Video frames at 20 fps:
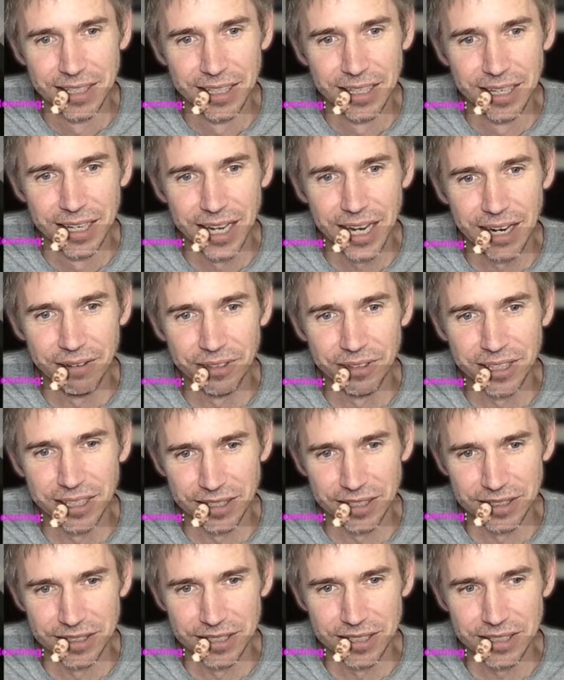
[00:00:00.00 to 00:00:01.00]
Everything
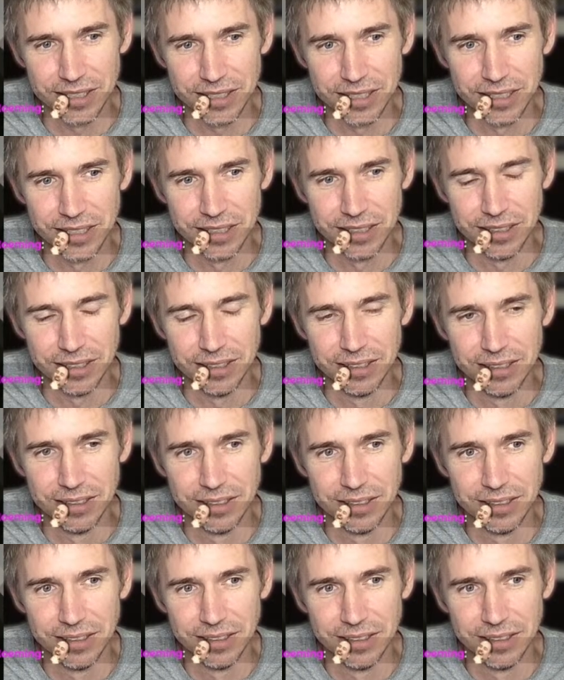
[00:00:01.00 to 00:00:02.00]
else is going to
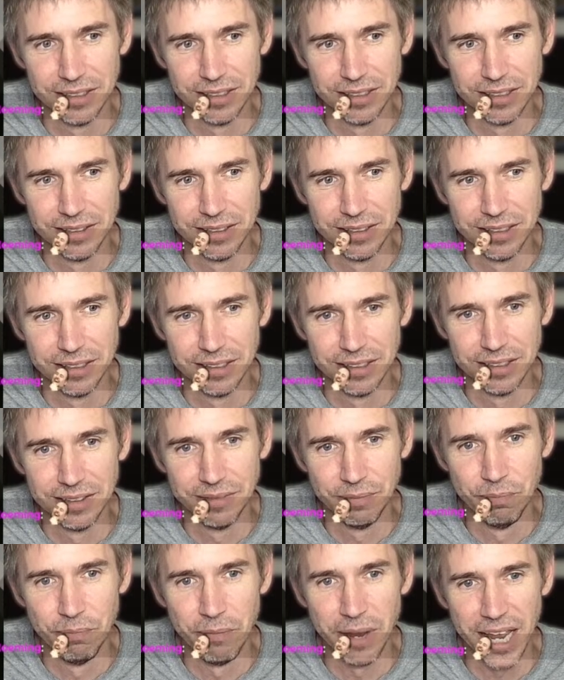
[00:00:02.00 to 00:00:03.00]

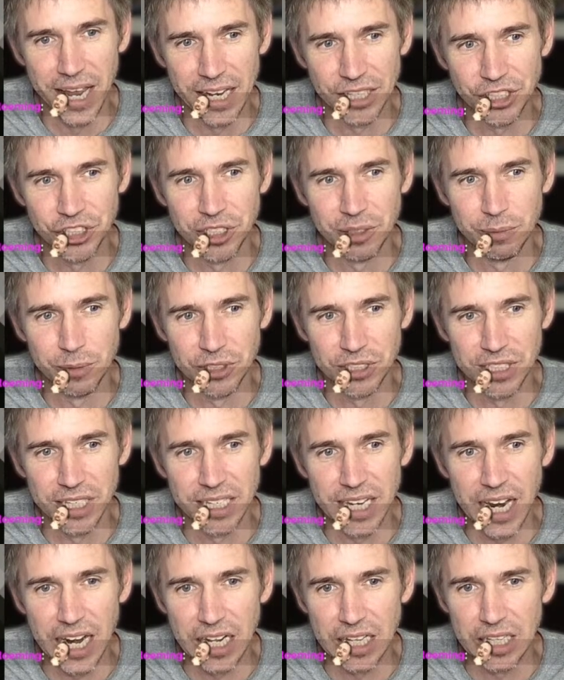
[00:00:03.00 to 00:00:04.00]
match almost
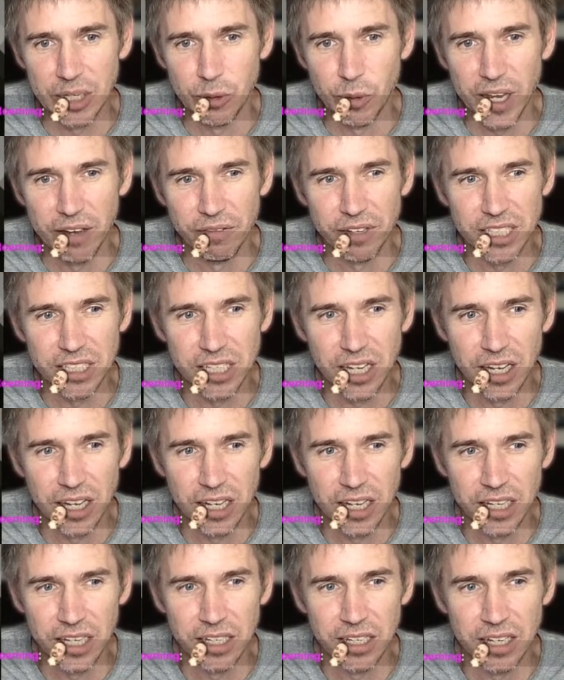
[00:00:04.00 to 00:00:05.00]
identically. We have a
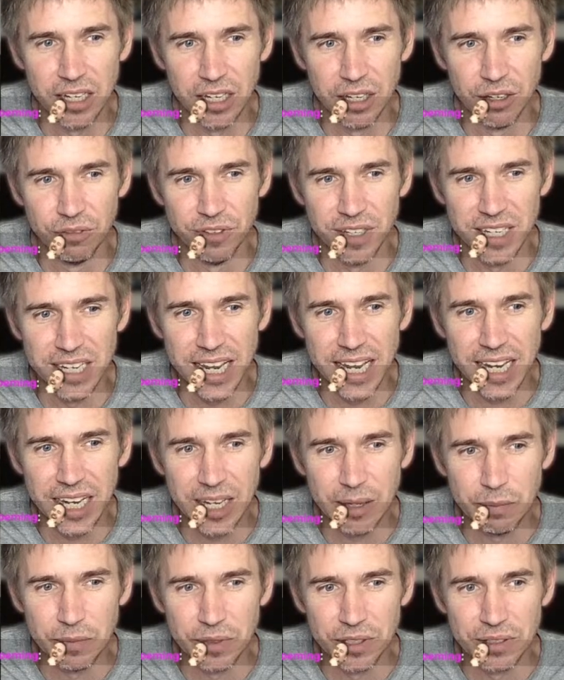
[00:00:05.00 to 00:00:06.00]
ton of
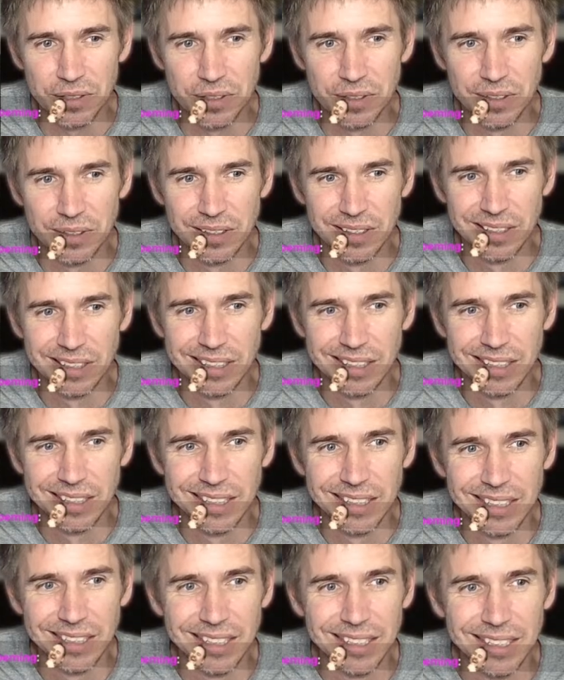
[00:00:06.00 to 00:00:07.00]
names
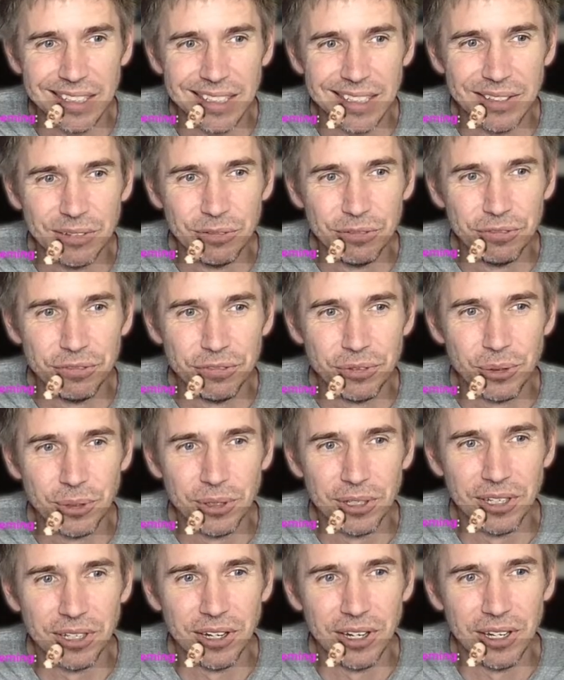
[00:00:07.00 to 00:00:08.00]

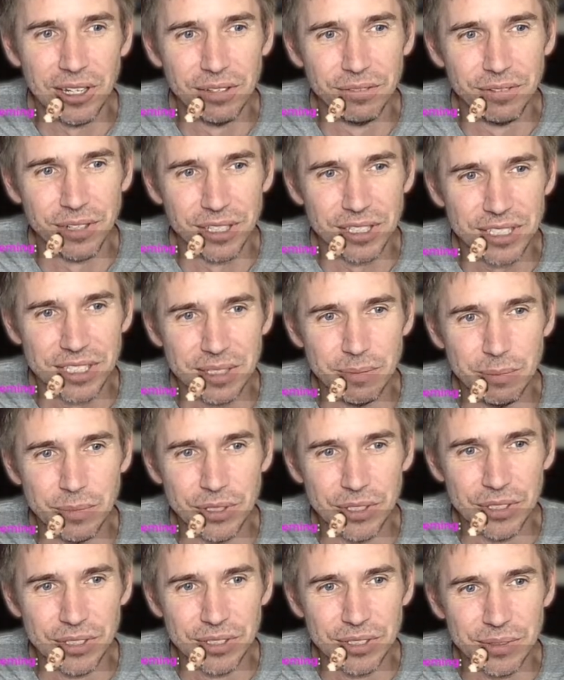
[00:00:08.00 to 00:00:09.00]
for all of our
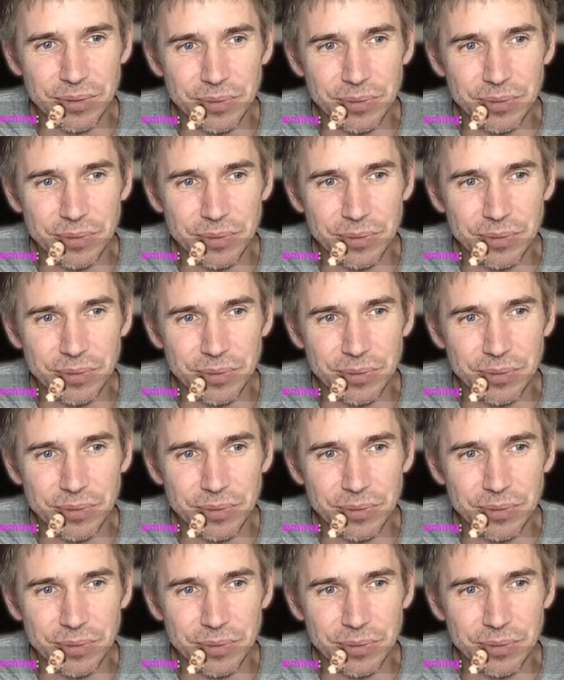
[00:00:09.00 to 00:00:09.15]
symbols.